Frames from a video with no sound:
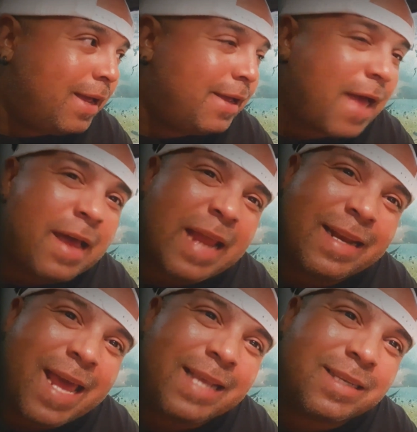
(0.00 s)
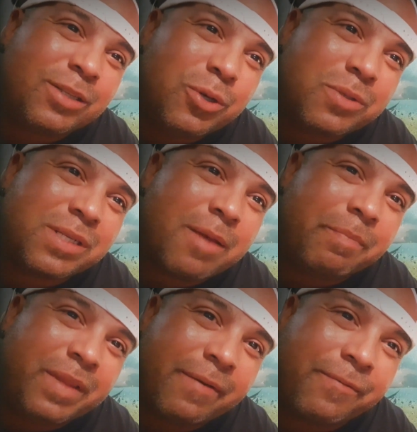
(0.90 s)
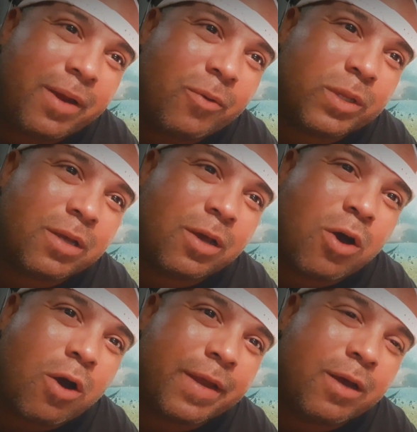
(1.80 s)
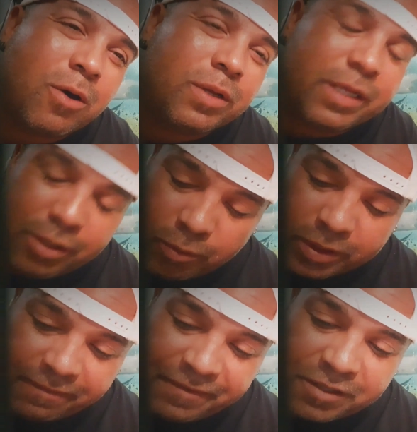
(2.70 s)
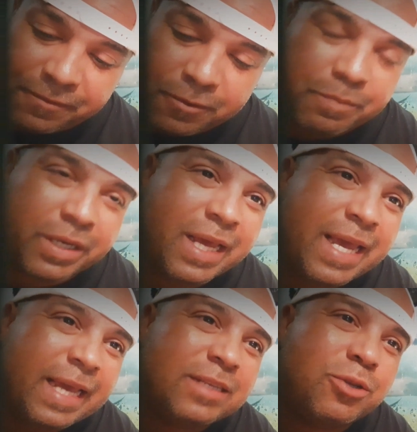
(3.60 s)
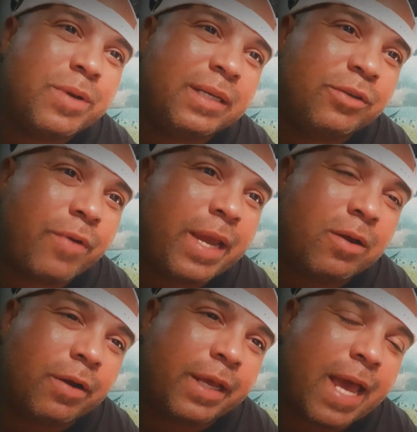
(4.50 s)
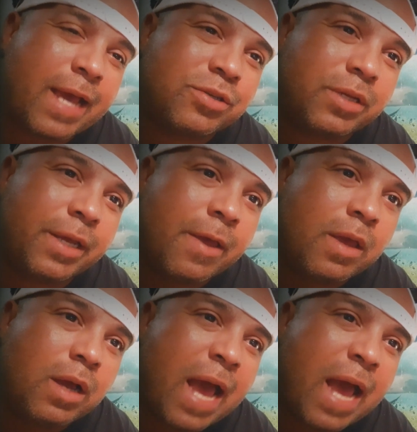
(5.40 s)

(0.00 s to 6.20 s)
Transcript: I'd like to do something different with the Hikari Gold, you know, with the fish food, but he's doing great on it, actually.